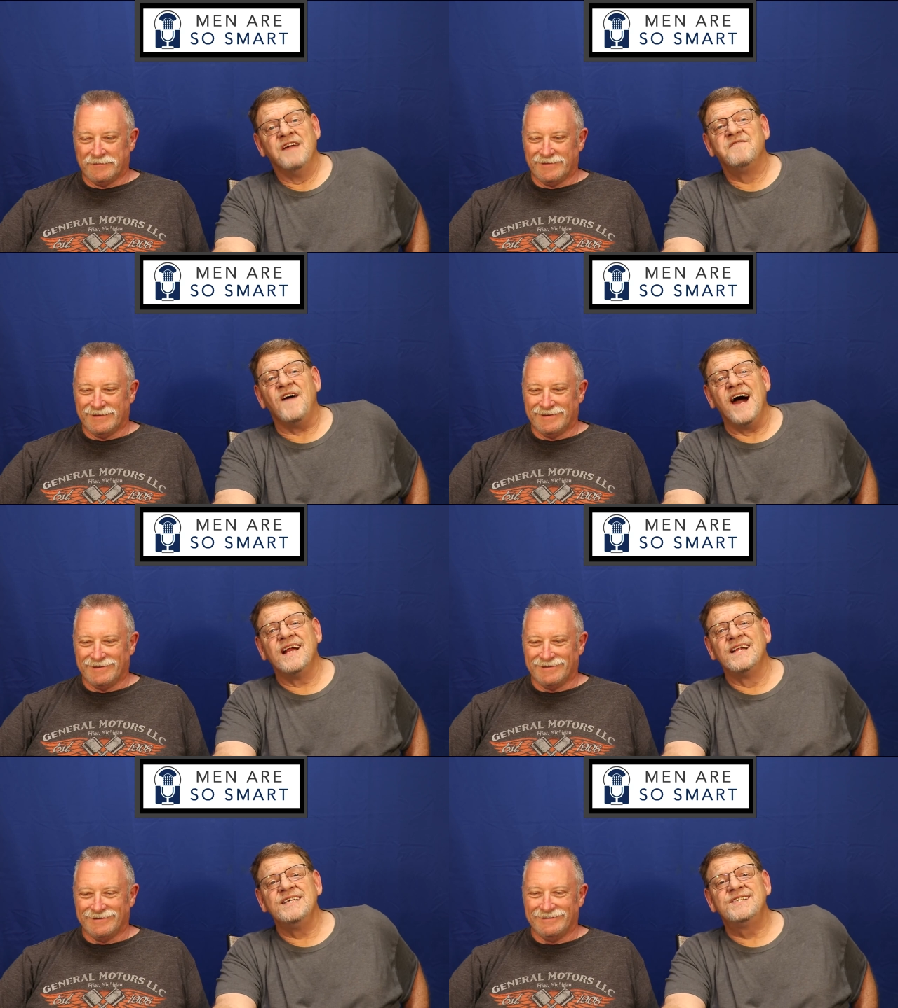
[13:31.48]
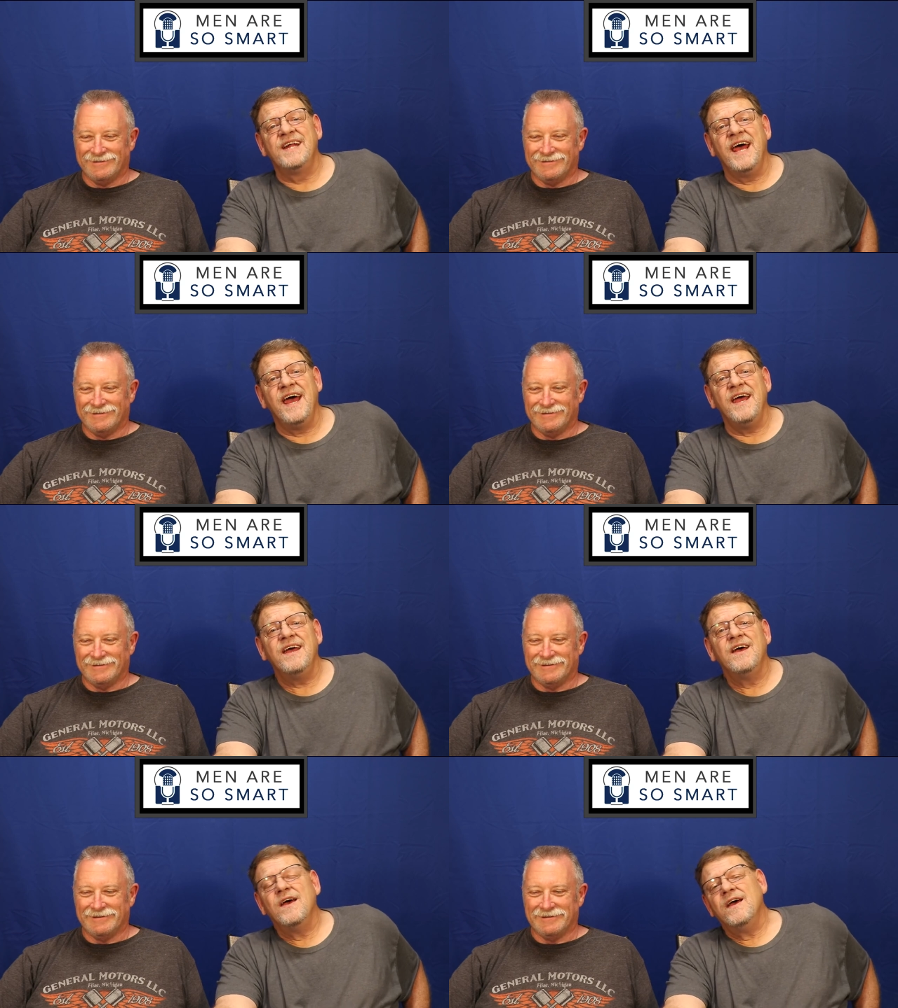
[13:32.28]
Speaker 1: And finally
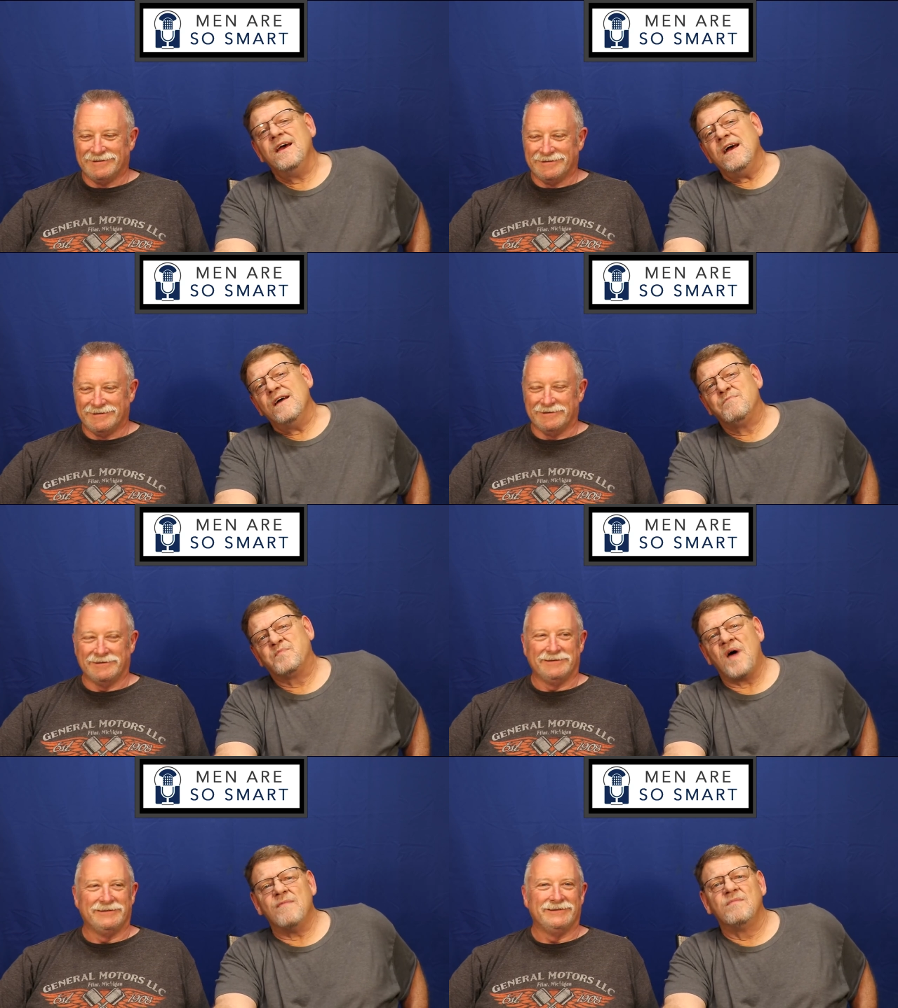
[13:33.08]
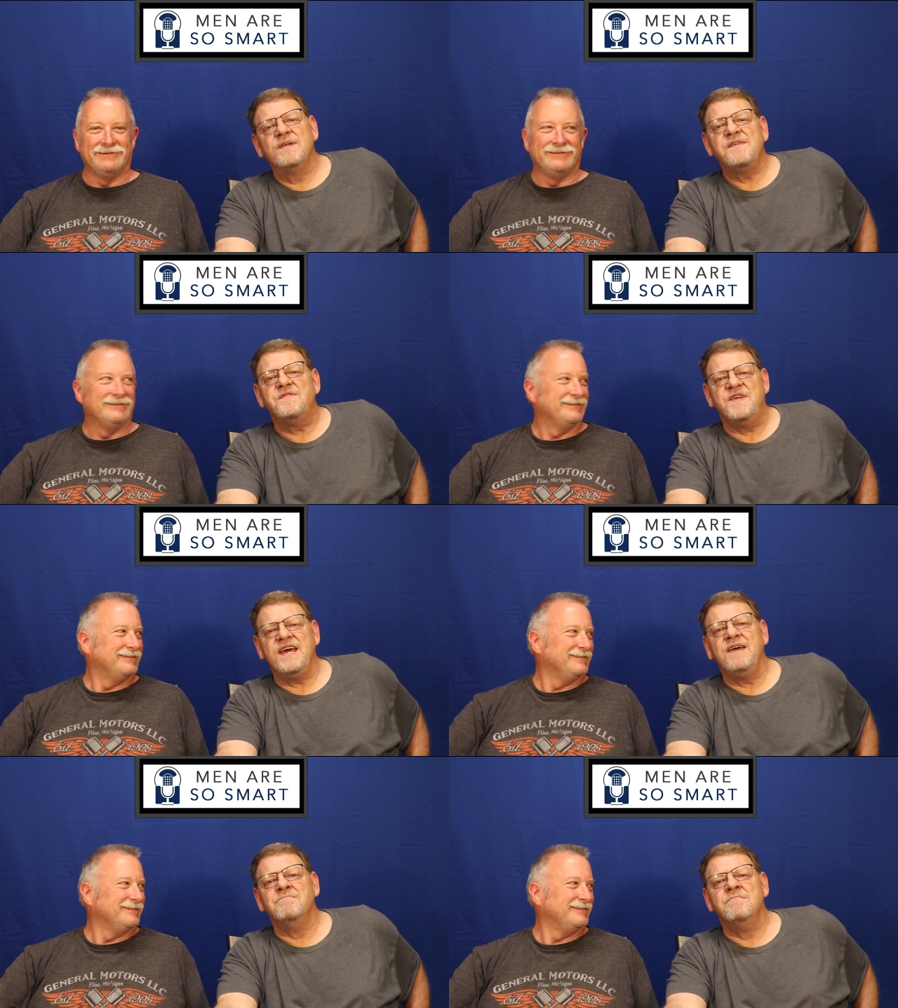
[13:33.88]
today, probably
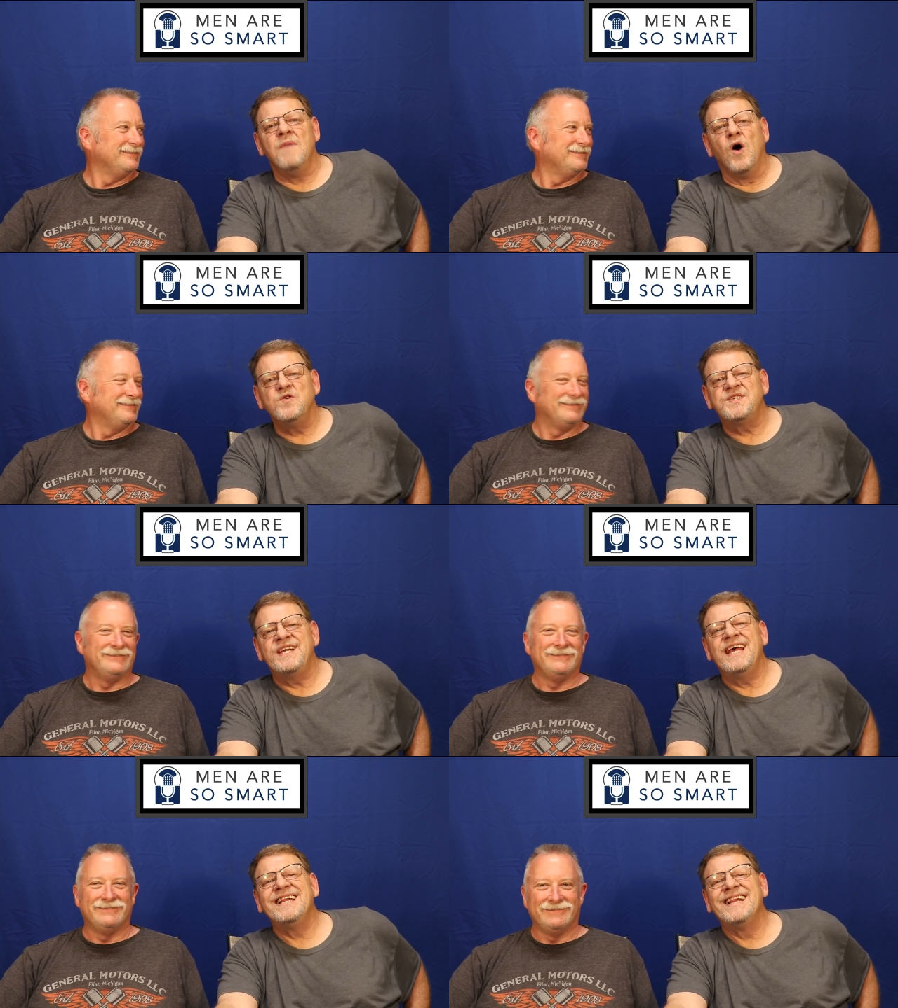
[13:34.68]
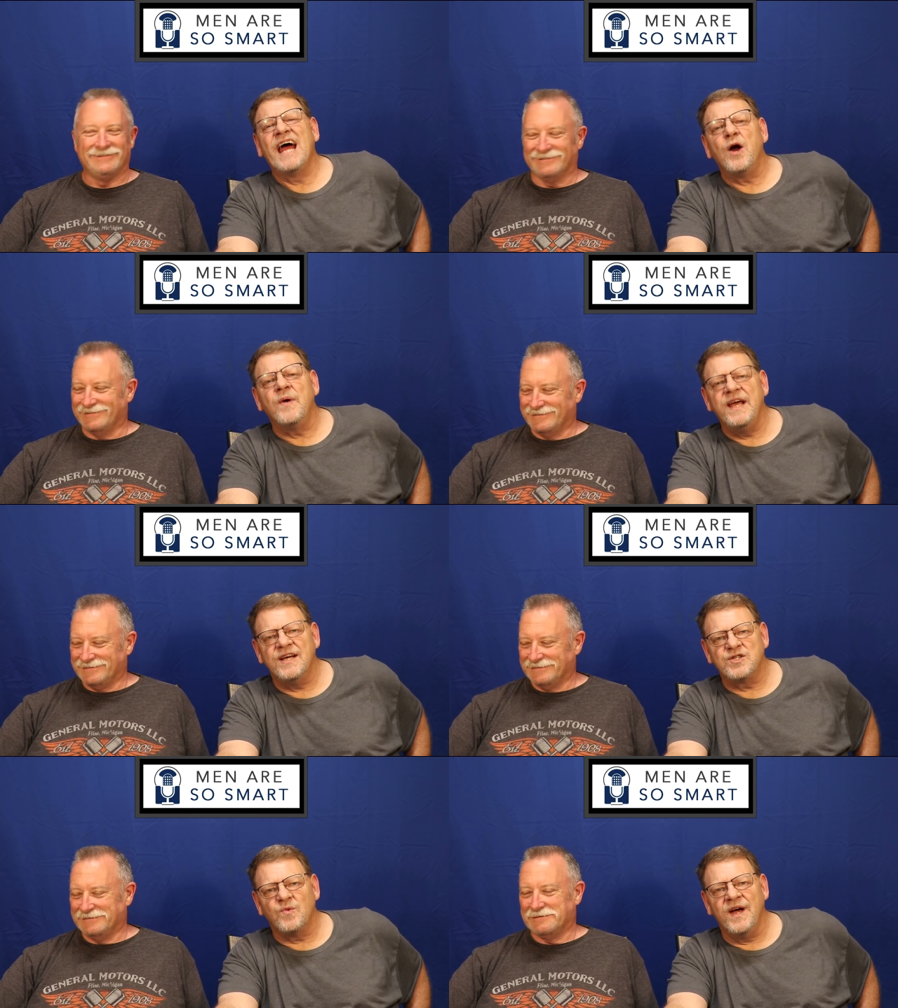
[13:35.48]
the most
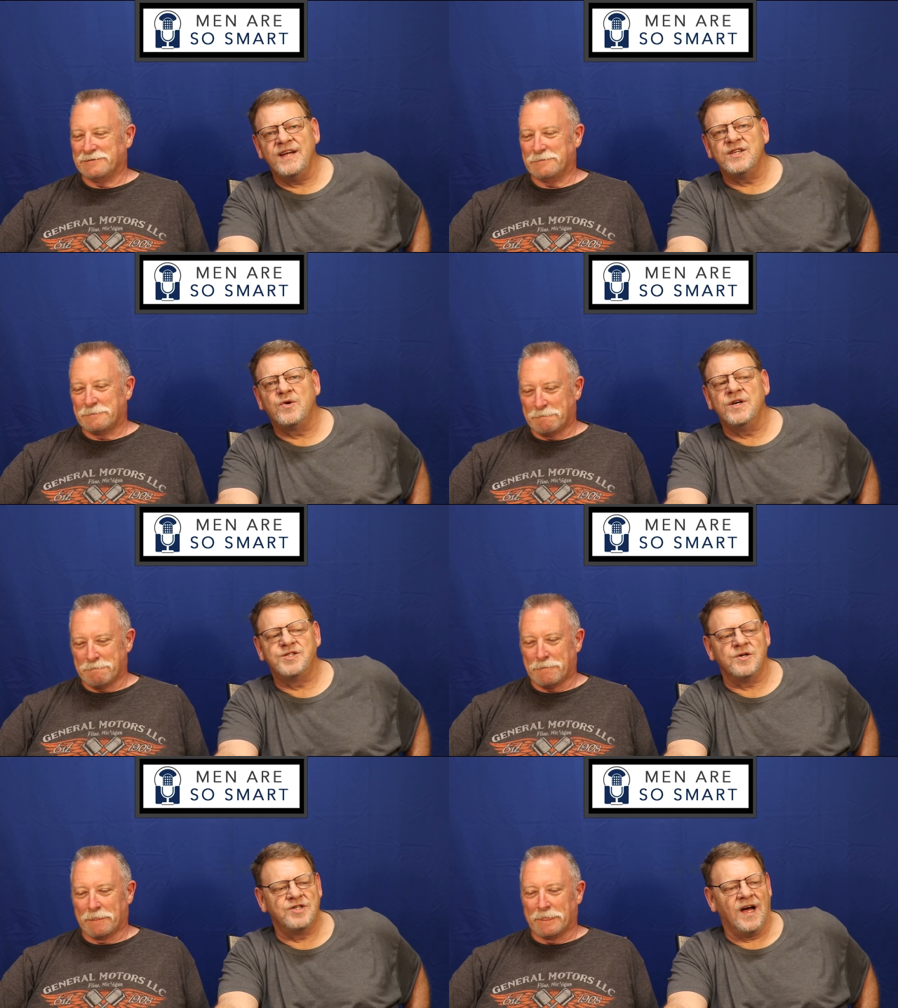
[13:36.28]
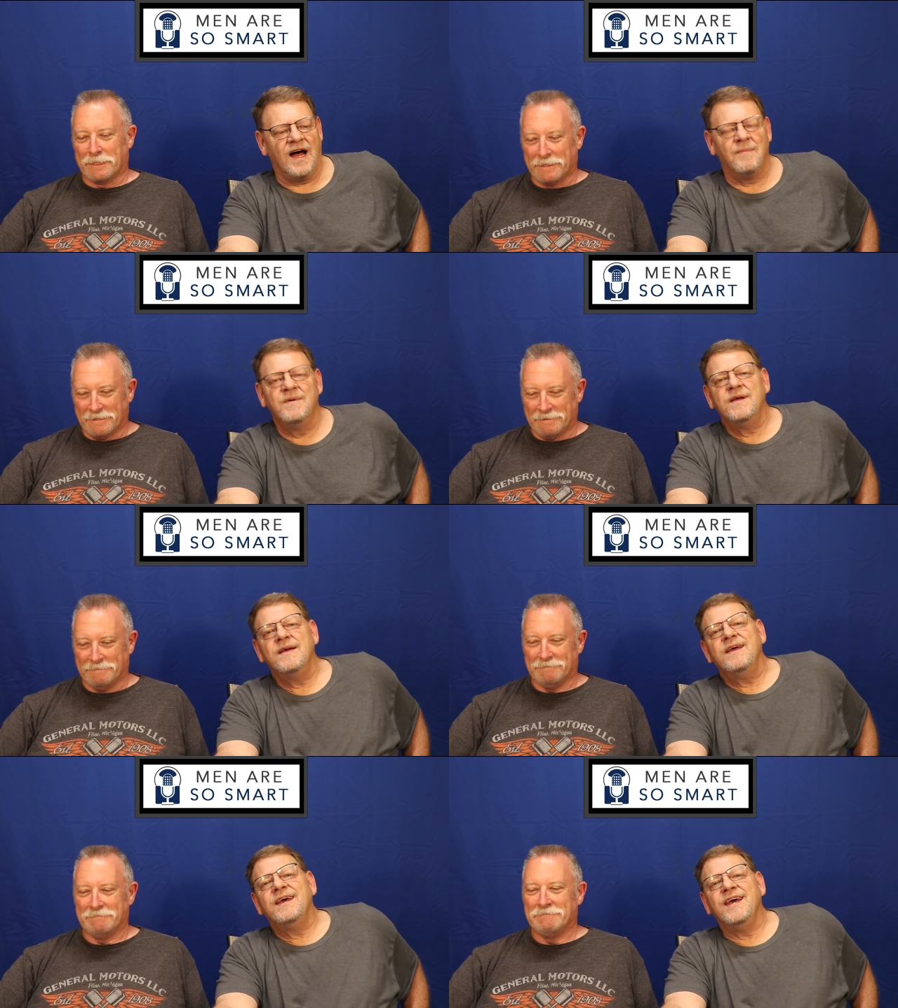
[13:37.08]
hilarious way to quit your job
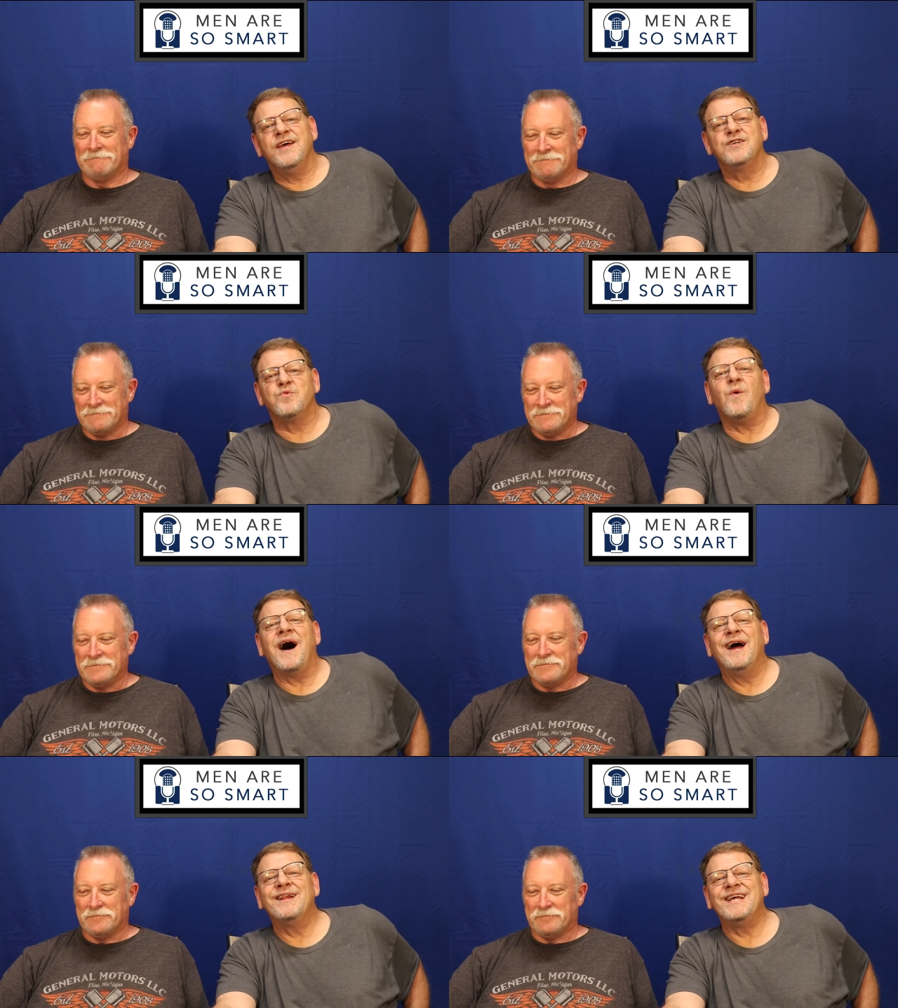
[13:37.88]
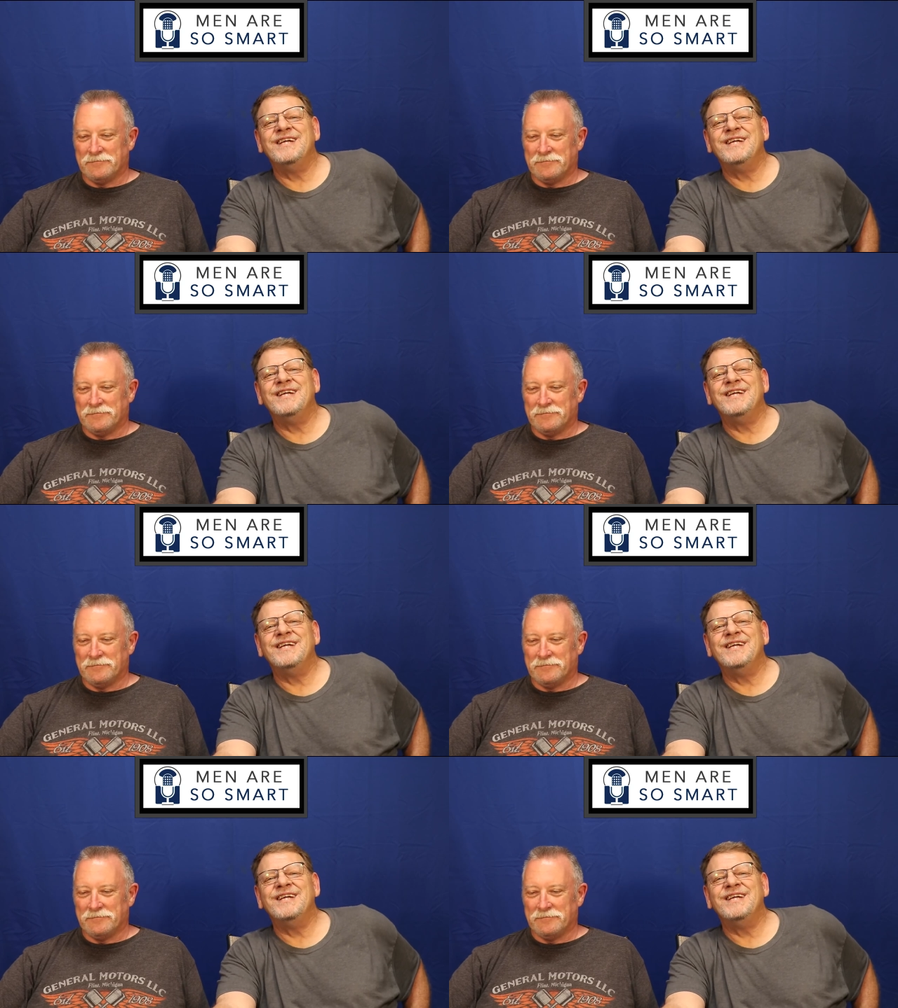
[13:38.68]
is while